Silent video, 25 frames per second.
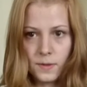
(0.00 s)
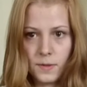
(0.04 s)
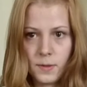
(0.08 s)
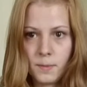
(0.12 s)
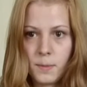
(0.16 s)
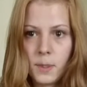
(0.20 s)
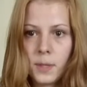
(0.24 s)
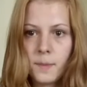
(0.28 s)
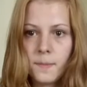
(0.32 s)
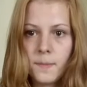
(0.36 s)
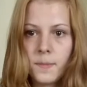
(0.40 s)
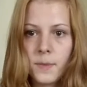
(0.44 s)

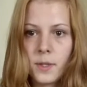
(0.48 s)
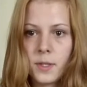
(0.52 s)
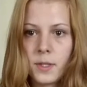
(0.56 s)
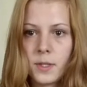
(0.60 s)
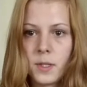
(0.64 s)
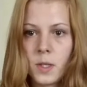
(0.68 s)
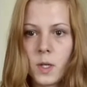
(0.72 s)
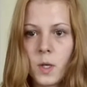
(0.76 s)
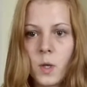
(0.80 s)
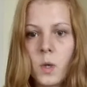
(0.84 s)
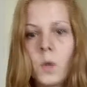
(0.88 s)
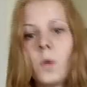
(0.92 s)
usable,
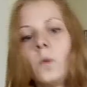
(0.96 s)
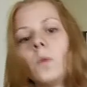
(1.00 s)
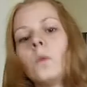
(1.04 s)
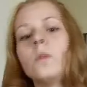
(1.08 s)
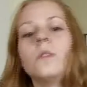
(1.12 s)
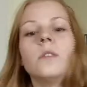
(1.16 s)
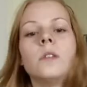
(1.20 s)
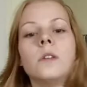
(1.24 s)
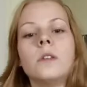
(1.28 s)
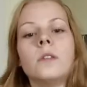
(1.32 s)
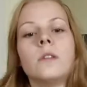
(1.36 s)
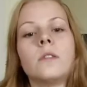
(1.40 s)
so
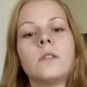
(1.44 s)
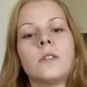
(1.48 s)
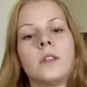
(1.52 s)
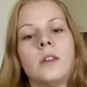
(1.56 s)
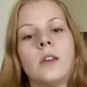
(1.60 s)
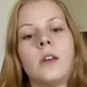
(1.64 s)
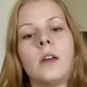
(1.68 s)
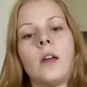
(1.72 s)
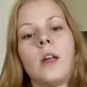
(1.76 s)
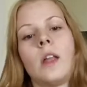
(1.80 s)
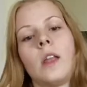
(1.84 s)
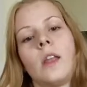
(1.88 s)
you
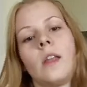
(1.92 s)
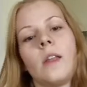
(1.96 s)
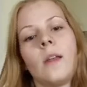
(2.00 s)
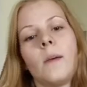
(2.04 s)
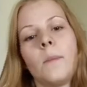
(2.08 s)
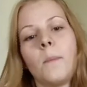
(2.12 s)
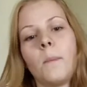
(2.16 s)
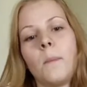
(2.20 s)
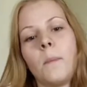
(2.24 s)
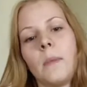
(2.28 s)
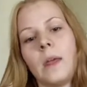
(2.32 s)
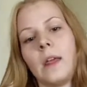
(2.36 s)
can
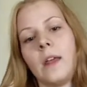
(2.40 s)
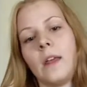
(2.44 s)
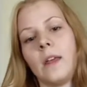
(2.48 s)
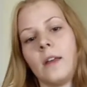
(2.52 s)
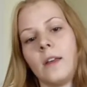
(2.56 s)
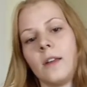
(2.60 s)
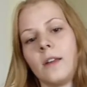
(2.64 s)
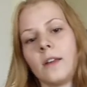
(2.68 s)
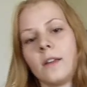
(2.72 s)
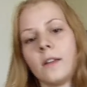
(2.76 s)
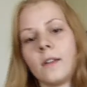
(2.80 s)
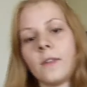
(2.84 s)

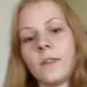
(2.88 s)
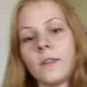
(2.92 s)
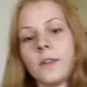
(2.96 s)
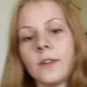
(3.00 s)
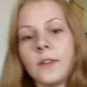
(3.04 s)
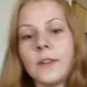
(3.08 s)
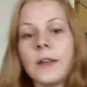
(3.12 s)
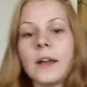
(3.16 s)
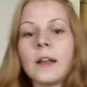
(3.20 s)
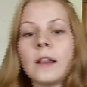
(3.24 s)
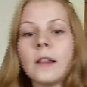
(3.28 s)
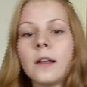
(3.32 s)
make the
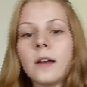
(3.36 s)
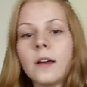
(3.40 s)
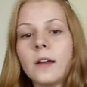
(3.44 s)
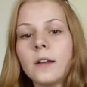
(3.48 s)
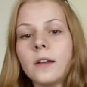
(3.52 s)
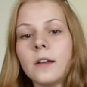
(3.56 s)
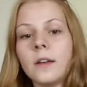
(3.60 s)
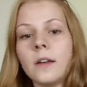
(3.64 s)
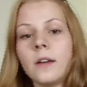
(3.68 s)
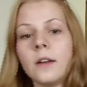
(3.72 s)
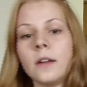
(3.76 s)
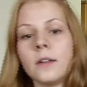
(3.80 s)

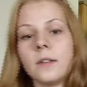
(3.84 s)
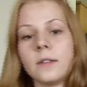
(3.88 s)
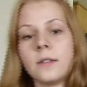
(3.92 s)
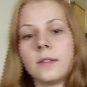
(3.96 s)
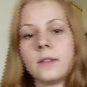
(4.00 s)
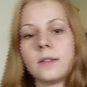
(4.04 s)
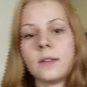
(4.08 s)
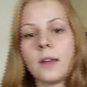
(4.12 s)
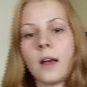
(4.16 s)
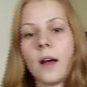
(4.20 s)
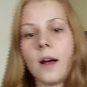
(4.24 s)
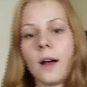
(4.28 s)
neckline
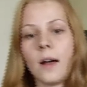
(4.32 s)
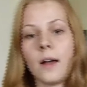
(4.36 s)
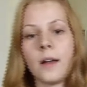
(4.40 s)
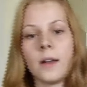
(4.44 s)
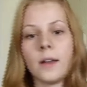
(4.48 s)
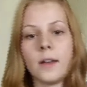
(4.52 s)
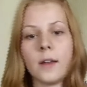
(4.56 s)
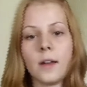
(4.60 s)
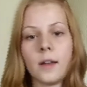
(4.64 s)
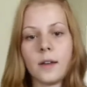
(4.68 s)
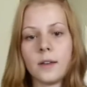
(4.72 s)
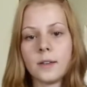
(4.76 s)
as
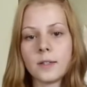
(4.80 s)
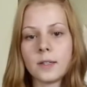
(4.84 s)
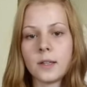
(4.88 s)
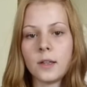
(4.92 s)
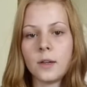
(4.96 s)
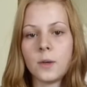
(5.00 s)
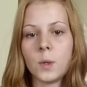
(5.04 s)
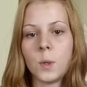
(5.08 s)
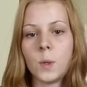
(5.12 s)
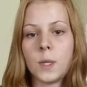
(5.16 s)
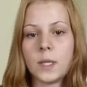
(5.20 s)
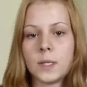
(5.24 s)
high and as
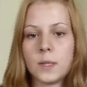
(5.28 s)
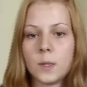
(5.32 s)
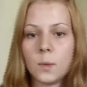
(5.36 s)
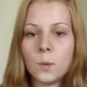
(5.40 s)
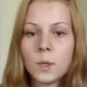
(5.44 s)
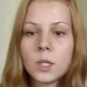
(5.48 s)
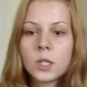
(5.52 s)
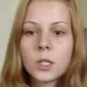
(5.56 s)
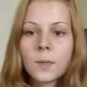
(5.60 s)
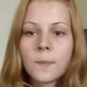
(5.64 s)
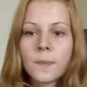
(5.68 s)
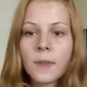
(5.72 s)
low as you
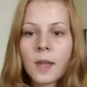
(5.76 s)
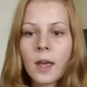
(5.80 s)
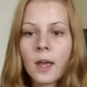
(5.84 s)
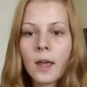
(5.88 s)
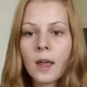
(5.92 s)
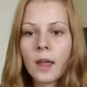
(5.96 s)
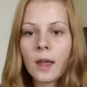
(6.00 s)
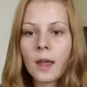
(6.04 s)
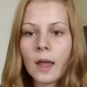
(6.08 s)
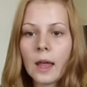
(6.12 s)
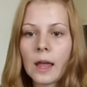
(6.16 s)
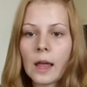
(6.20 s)
wish.
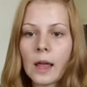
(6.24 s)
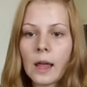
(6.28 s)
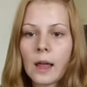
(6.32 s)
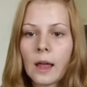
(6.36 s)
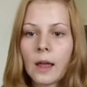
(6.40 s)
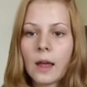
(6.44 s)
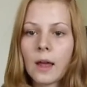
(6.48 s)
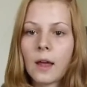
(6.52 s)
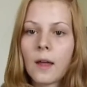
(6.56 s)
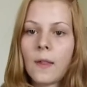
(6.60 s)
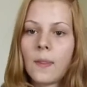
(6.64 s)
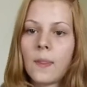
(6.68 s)

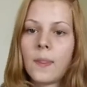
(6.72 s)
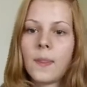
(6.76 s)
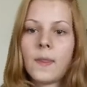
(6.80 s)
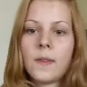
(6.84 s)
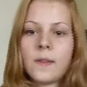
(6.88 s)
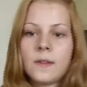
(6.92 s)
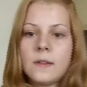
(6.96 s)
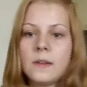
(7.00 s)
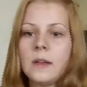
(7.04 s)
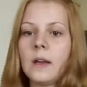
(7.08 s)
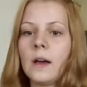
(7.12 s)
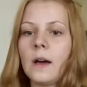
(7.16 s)
And
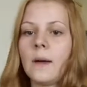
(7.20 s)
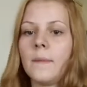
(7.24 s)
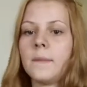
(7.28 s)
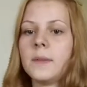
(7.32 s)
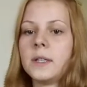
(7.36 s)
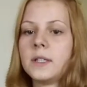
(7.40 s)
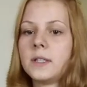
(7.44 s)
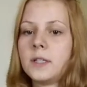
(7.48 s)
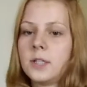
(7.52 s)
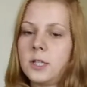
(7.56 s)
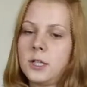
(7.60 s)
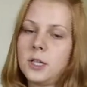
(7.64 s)
yeah,
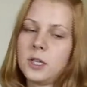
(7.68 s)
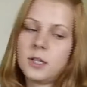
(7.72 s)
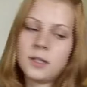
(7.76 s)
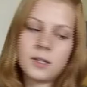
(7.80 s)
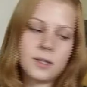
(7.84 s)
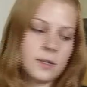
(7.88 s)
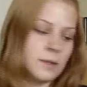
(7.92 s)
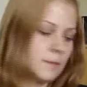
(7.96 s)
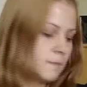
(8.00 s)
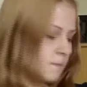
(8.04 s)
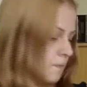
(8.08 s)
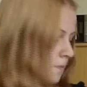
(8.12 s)
it's
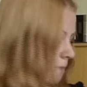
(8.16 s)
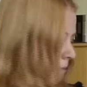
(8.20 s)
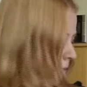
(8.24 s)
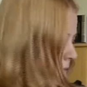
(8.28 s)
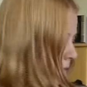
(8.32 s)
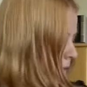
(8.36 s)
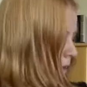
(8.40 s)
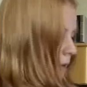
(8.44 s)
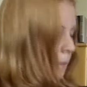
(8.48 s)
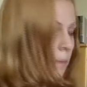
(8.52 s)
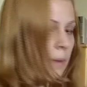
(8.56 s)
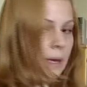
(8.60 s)
just
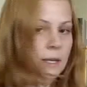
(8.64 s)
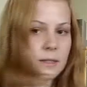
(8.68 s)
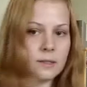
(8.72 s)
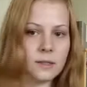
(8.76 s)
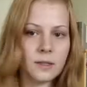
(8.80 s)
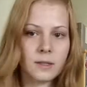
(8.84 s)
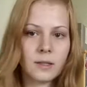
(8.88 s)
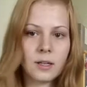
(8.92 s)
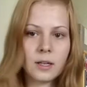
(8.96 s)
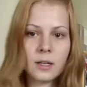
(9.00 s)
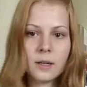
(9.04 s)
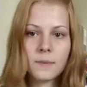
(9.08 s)
a
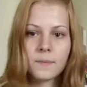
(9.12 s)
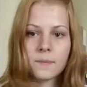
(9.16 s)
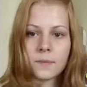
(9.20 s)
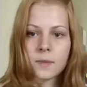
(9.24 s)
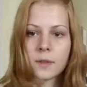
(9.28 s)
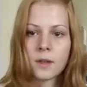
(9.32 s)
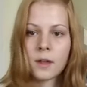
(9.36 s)
basic tee,